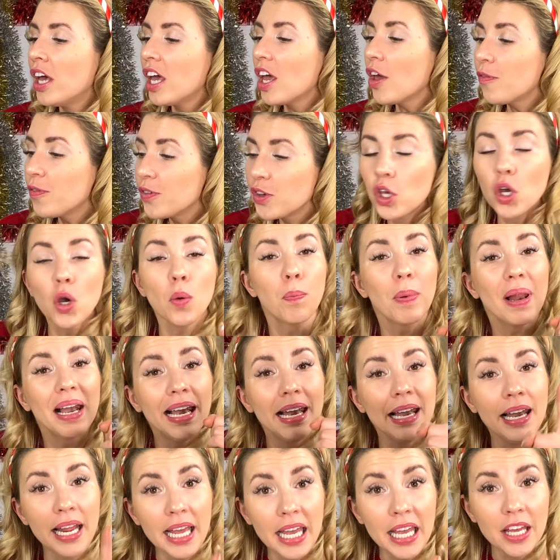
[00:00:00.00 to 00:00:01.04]
If you
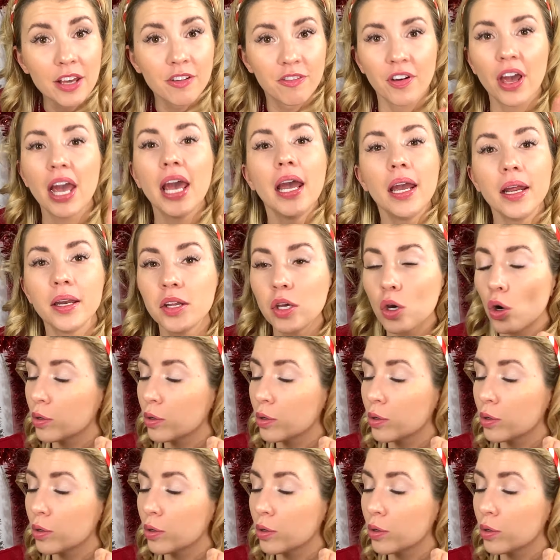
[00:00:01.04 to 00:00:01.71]
believe in